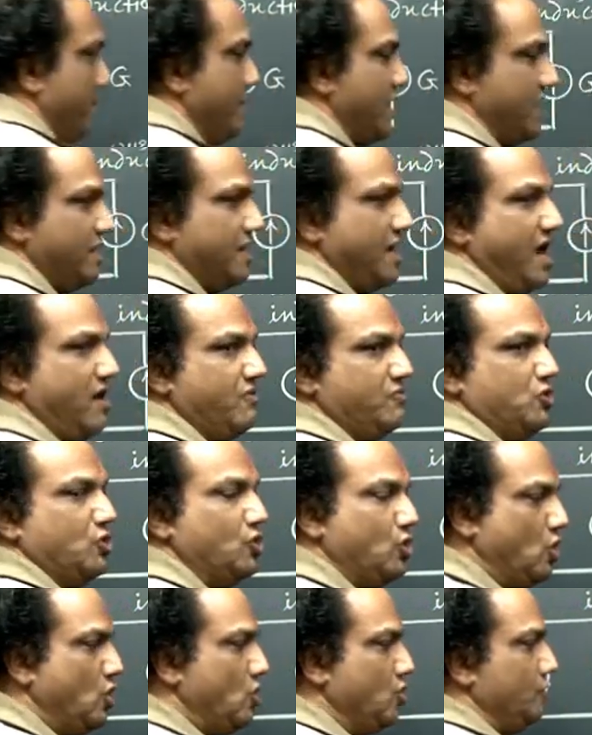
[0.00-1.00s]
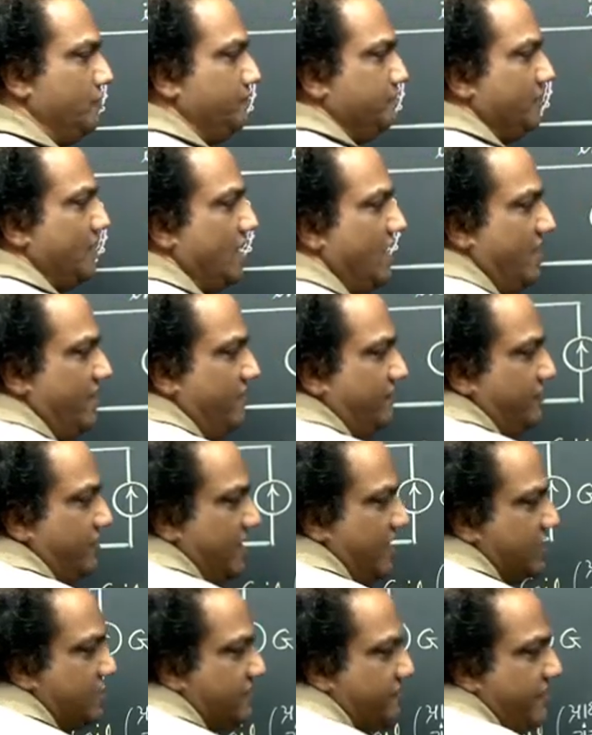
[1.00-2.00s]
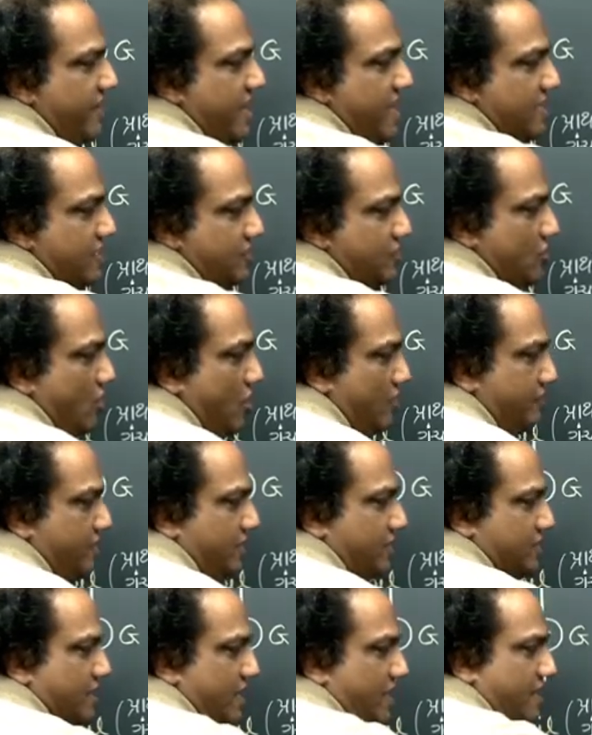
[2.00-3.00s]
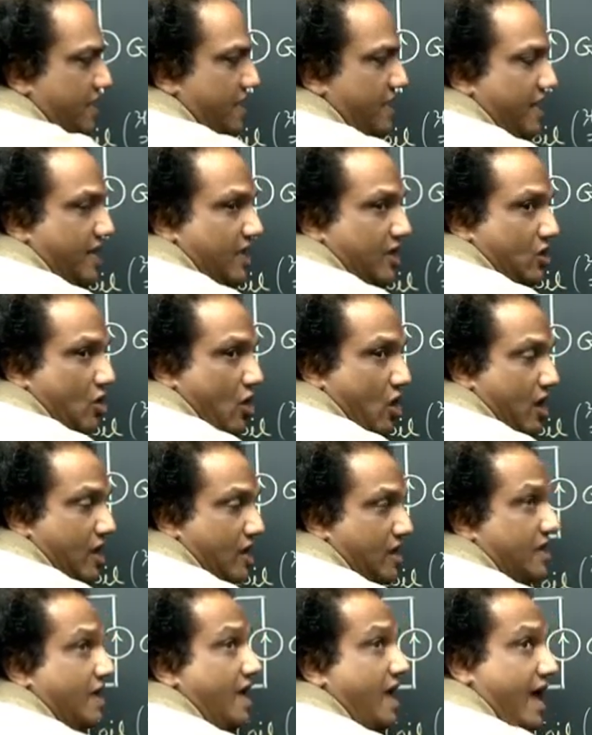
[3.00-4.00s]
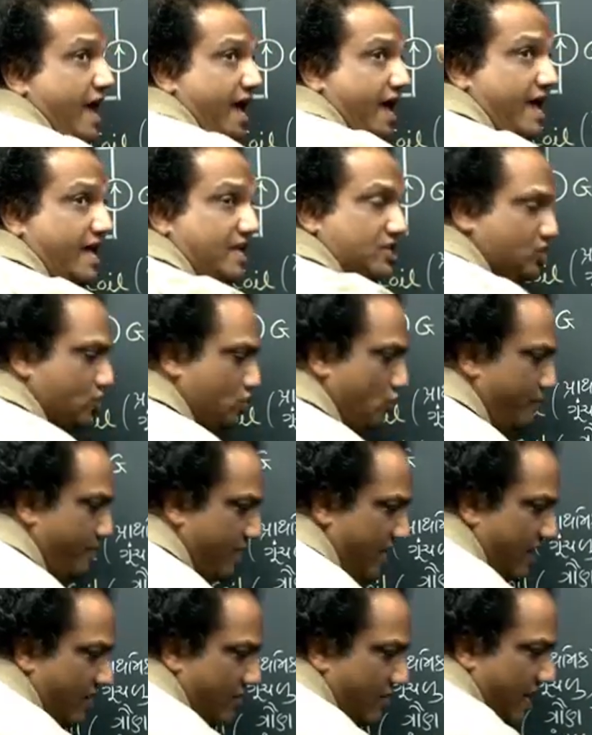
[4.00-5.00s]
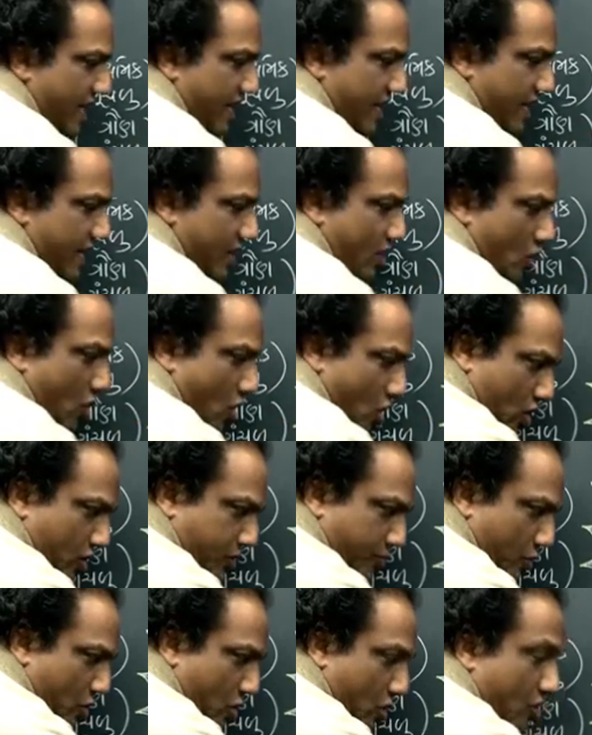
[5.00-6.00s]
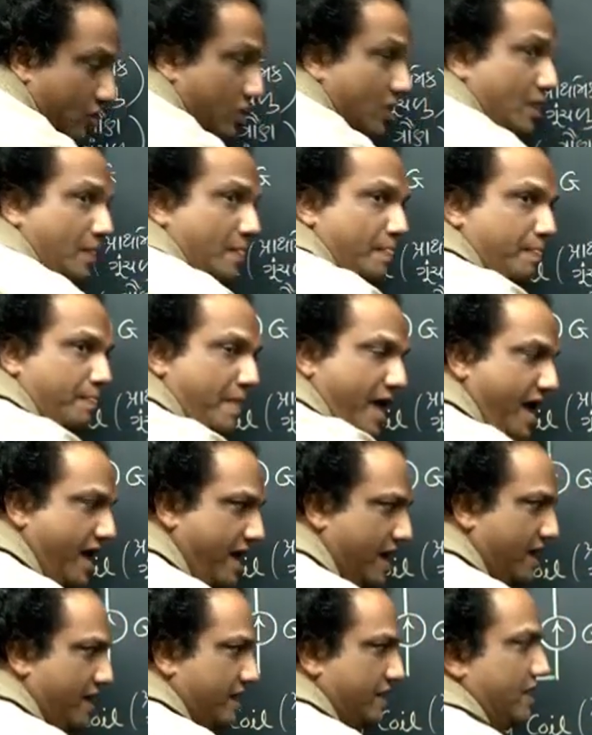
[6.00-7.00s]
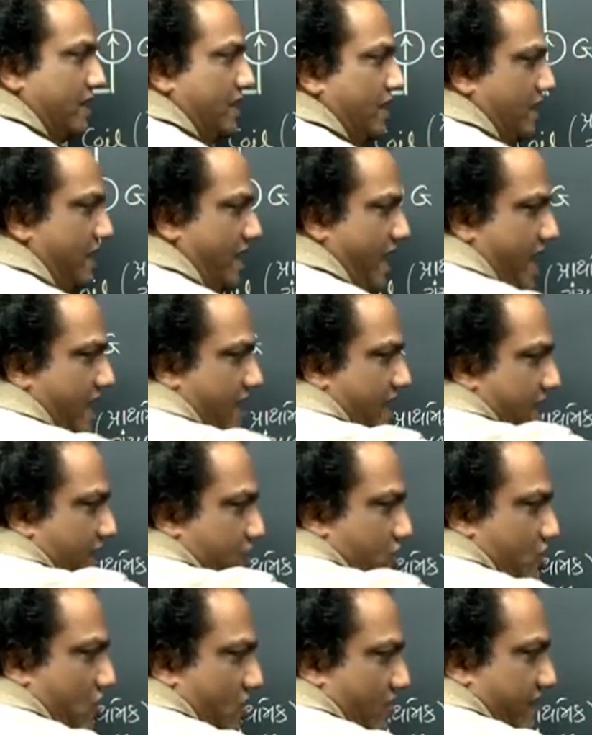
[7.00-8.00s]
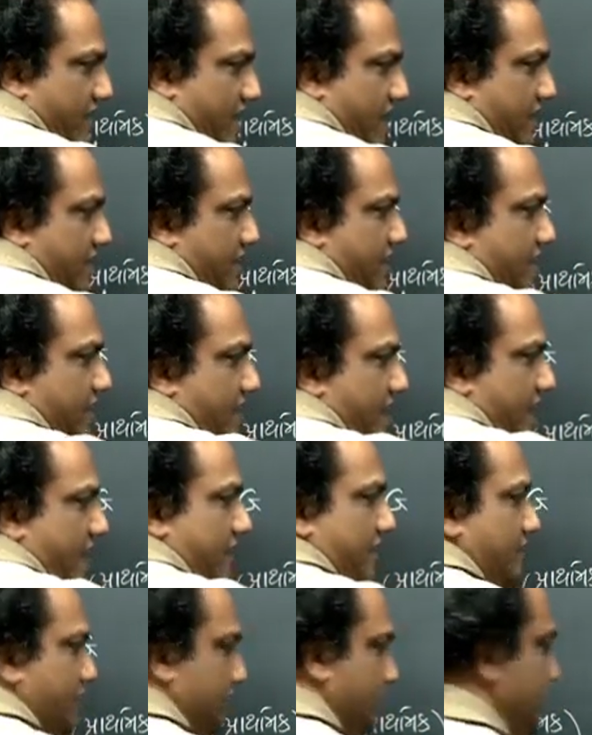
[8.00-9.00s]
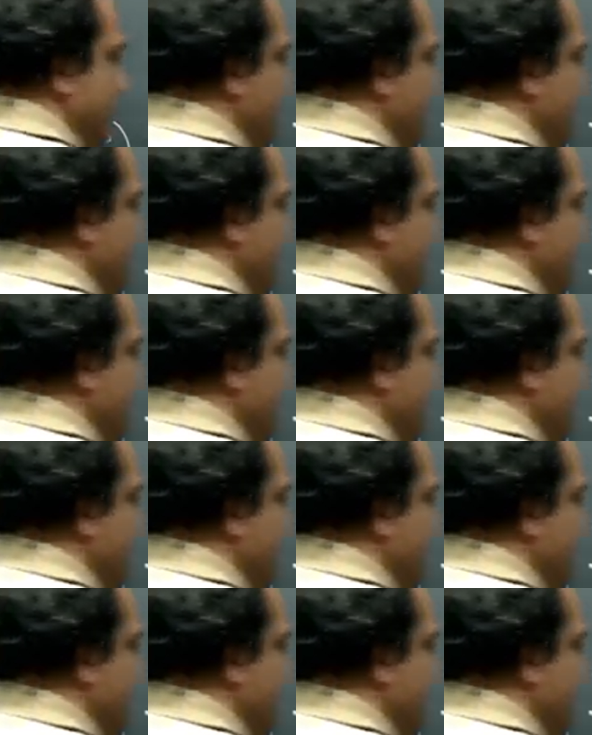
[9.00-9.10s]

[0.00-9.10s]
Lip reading: But now you know, if this face of this current carrying coil has to behave like a north pole, then direction of electric current